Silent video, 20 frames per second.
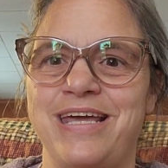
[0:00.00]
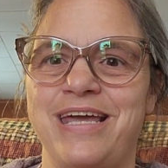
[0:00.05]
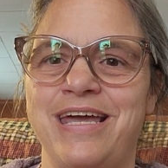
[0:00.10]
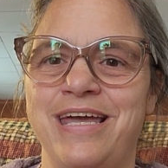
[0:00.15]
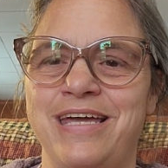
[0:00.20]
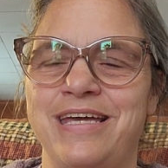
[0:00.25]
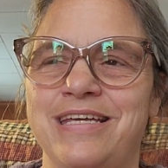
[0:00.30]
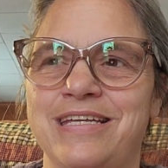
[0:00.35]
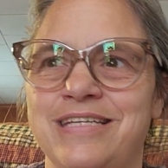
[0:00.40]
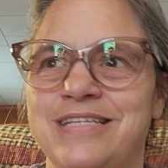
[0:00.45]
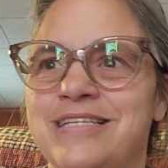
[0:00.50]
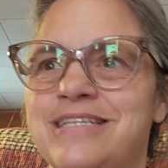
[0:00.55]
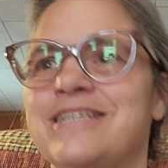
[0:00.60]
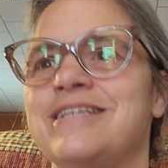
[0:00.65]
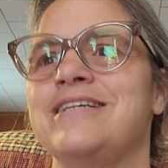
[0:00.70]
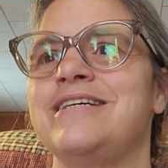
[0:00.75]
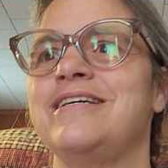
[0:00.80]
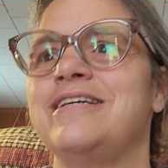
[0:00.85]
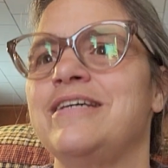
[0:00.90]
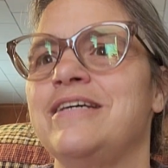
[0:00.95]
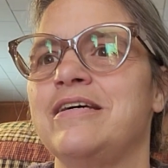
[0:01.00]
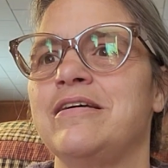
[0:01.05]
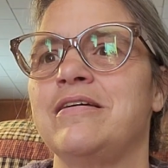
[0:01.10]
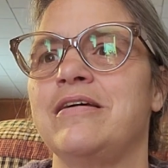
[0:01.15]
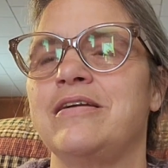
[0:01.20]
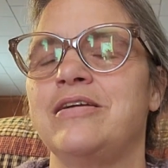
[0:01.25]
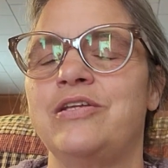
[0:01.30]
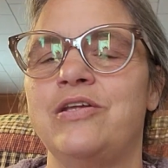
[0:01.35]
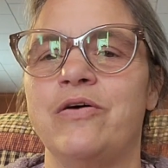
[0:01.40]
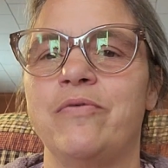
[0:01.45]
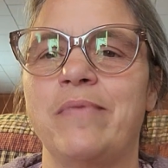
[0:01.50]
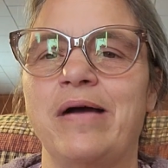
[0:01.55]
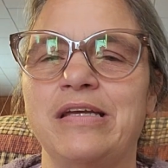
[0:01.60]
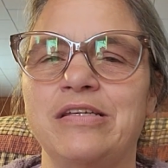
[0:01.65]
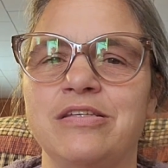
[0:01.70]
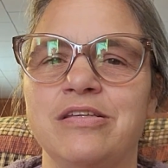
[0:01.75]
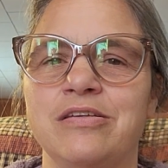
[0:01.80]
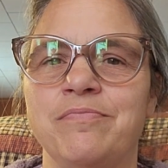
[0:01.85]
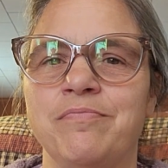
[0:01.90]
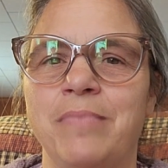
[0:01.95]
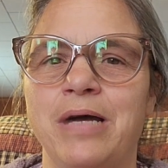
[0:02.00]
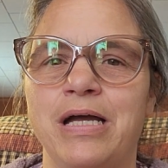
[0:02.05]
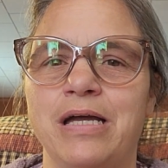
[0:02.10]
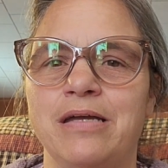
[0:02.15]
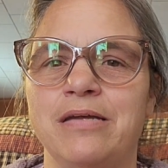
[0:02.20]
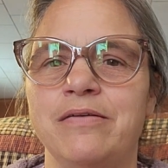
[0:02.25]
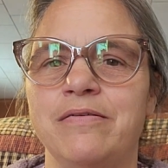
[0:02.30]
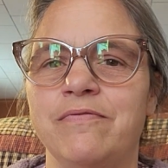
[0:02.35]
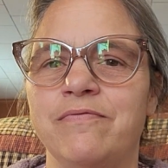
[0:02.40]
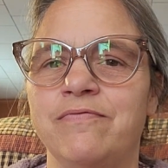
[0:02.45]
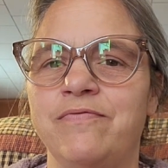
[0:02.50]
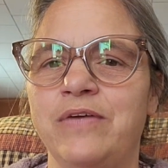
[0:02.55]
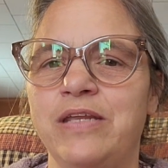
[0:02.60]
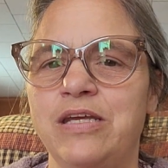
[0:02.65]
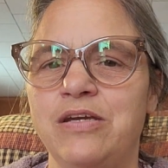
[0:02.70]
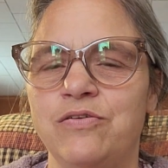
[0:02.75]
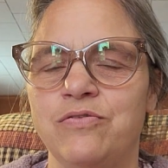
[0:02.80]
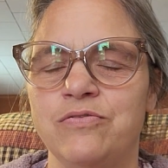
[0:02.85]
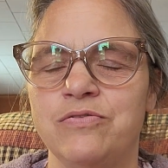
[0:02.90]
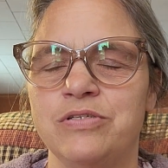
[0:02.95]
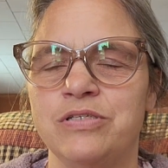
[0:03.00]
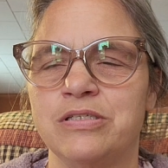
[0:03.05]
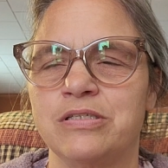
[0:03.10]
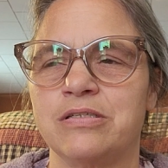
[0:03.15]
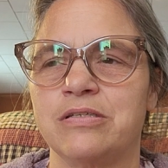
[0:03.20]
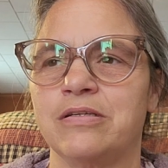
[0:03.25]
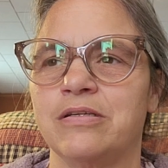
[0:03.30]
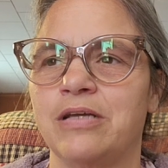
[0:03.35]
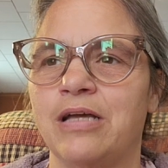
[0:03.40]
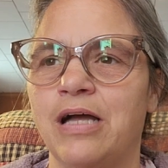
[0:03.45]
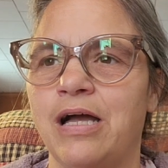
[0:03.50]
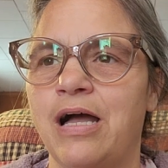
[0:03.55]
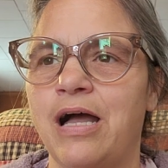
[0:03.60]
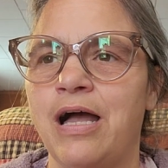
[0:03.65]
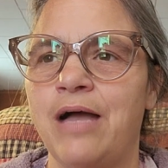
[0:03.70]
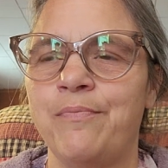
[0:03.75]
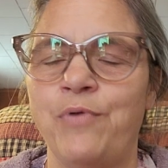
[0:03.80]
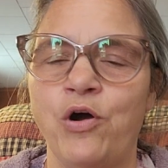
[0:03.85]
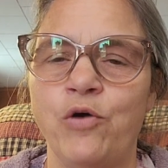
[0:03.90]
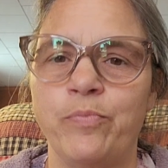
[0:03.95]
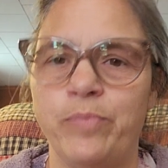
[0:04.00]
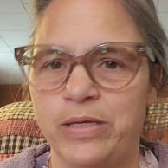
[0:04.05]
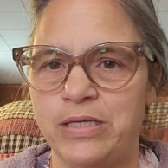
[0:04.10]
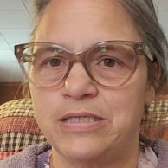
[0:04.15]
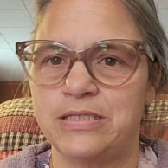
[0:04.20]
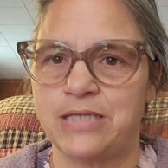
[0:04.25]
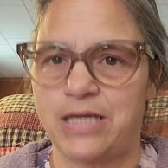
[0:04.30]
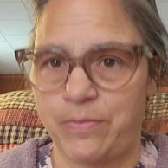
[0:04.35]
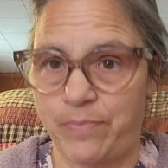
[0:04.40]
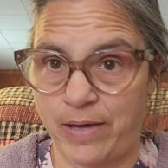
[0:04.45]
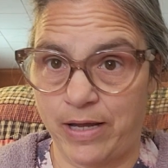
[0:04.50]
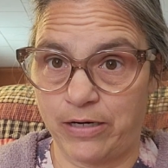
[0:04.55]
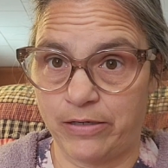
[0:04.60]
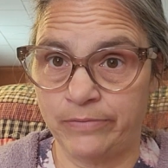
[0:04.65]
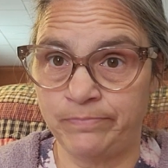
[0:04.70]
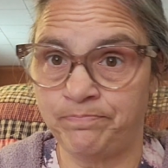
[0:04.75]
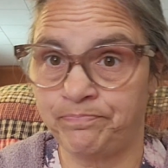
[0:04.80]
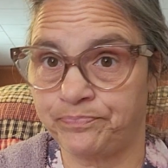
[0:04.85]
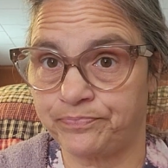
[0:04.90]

And, my videos, I'm hoping to get better.